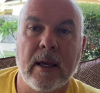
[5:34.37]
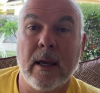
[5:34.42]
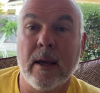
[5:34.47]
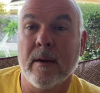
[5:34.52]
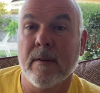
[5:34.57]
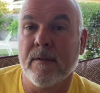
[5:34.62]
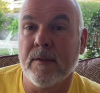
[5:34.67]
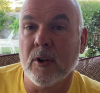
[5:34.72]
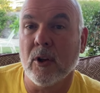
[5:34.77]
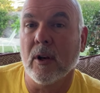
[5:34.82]

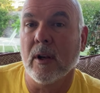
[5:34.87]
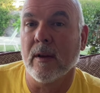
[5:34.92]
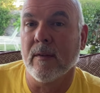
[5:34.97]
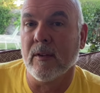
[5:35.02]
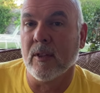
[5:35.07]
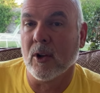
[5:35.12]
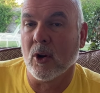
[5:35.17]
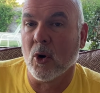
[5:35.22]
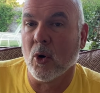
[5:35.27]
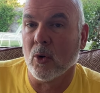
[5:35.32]
if you live
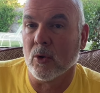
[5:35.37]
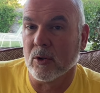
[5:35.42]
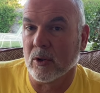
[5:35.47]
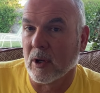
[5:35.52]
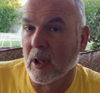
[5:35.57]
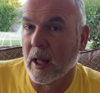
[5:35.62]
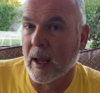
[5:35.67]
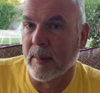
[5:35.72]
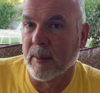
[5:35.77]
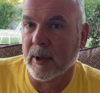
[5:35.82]
in the colder
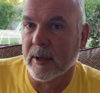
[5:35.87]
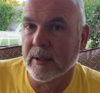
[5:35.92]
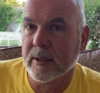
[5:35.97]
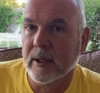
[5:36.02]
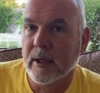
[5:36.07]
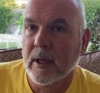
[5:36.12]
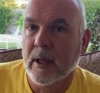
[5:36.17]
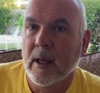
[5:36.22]
climate.